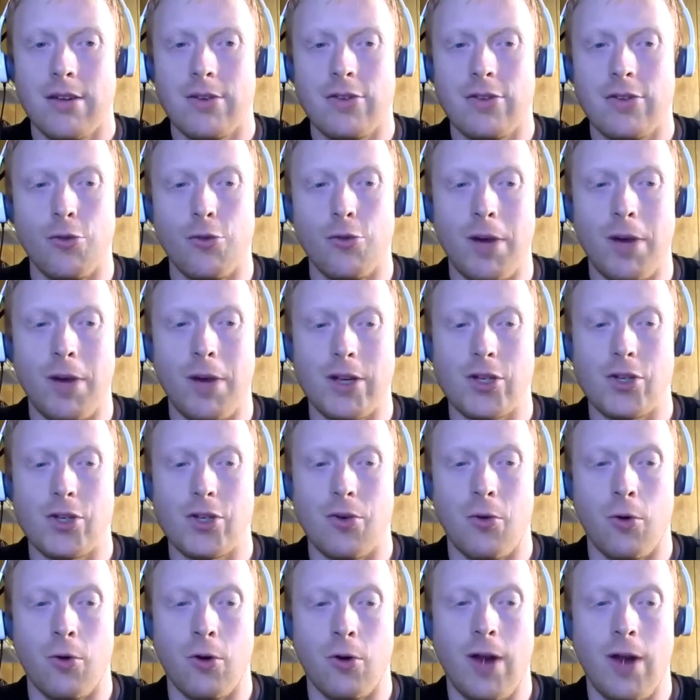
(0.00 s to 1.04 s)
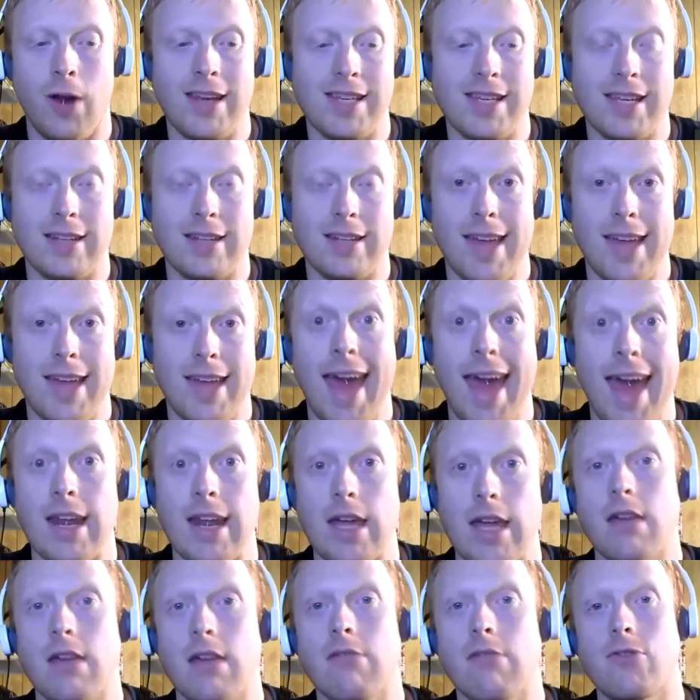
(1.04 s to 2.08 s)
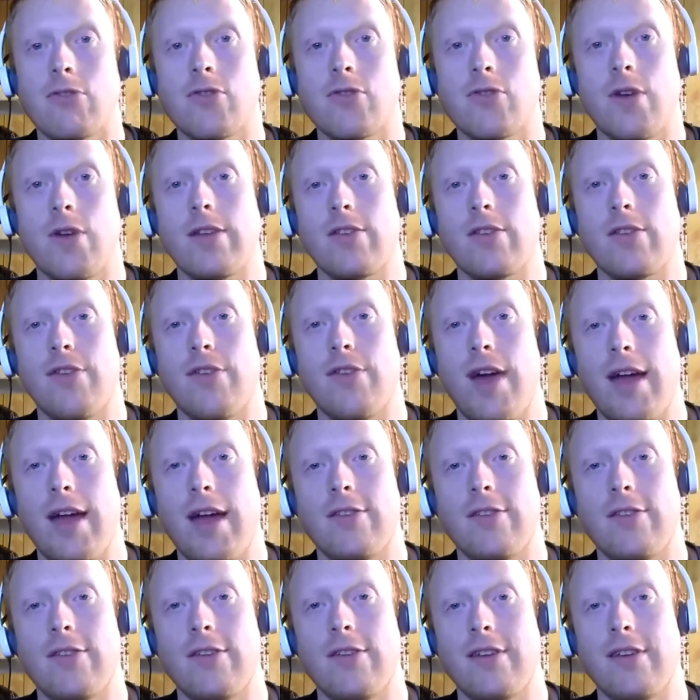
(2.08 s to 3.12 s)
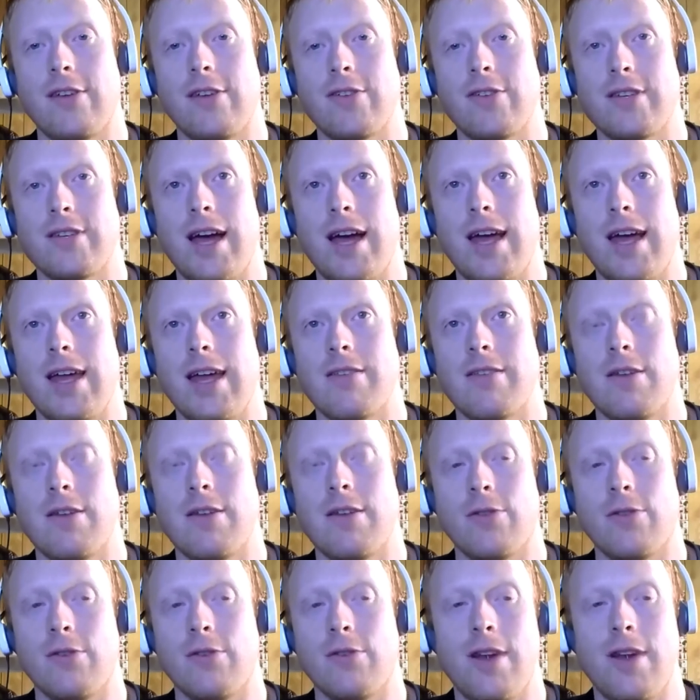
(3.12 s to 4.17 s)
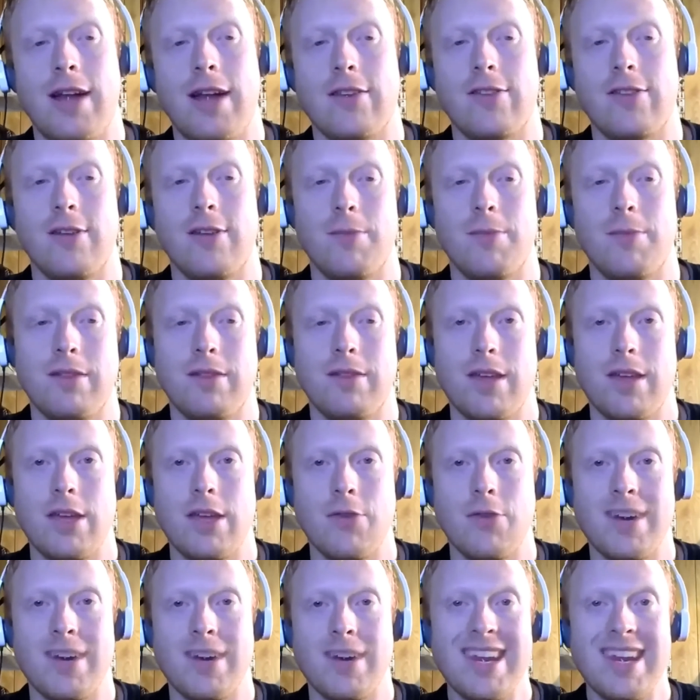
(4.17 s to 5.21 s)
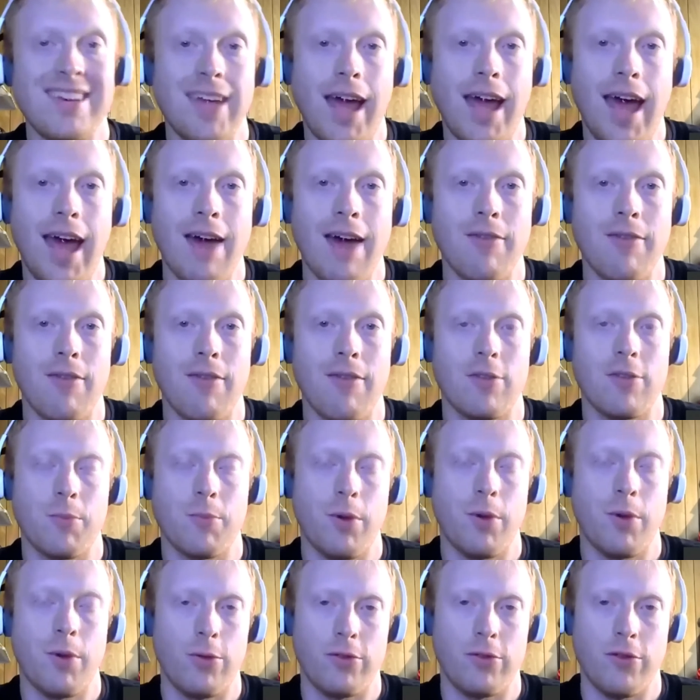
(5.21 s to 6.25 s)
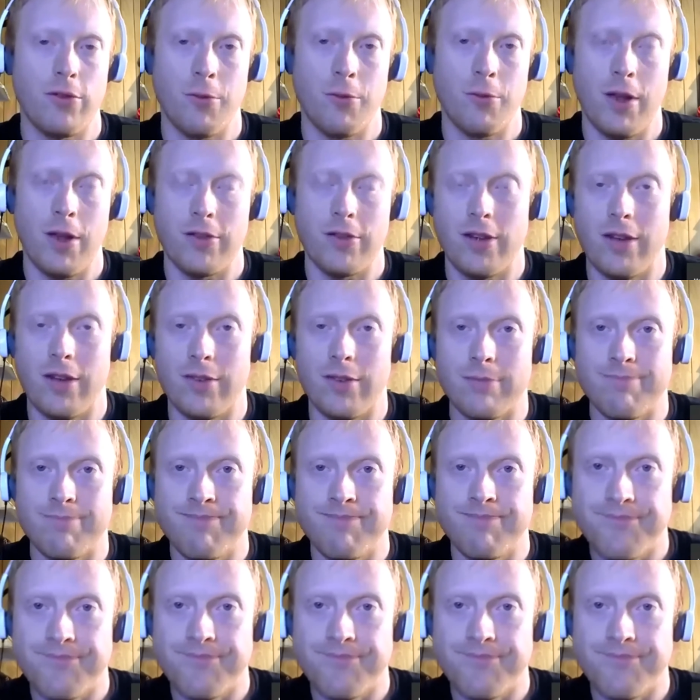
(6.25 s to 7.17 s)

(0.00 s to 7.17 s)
too much or ideally any trans fats into your diet. Those are not something that you need to have as opposed to the rest of them.